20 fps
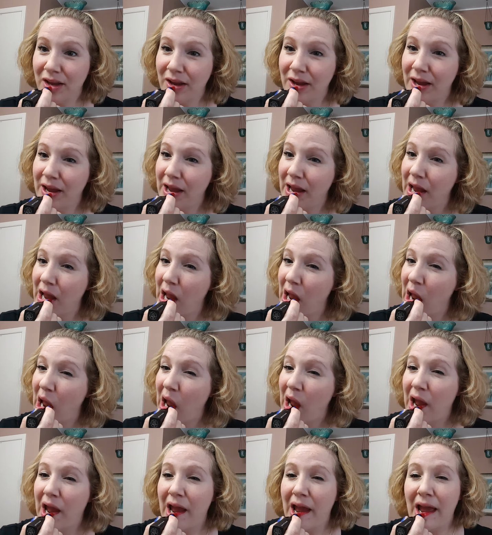
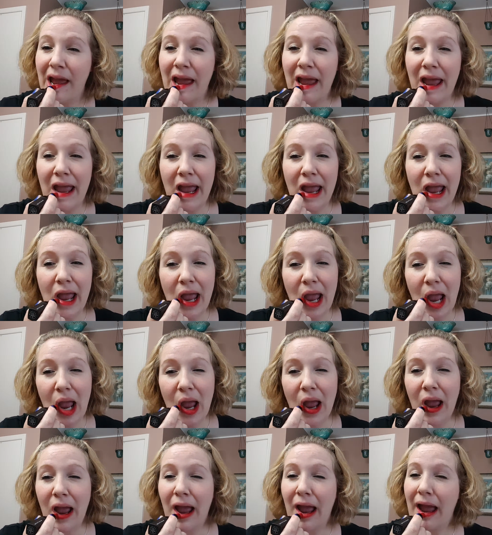
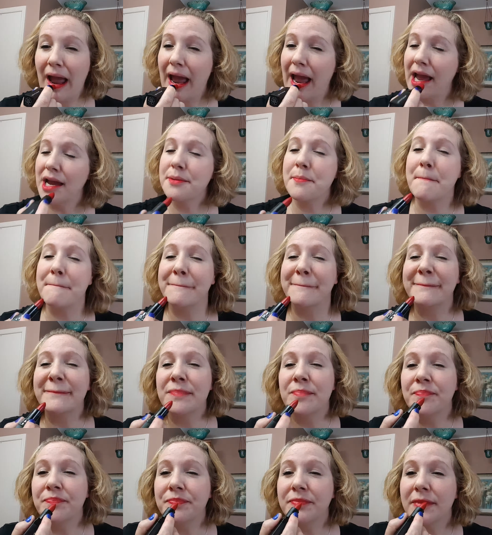
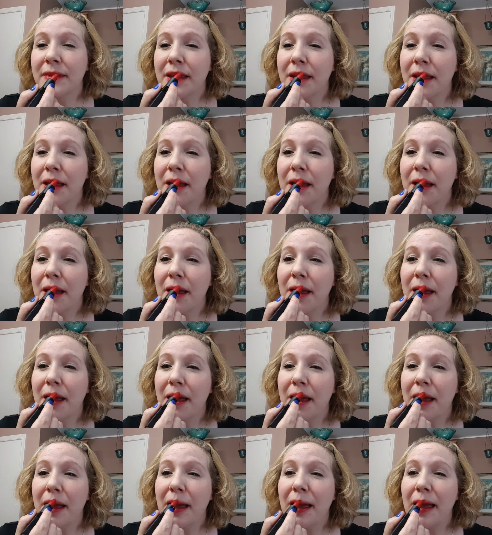
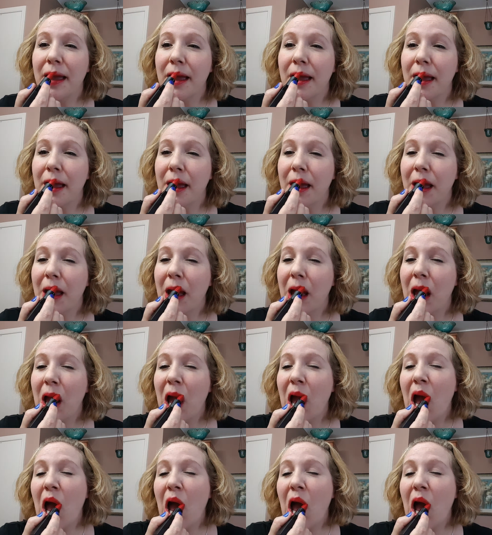No one is speaking in this clip.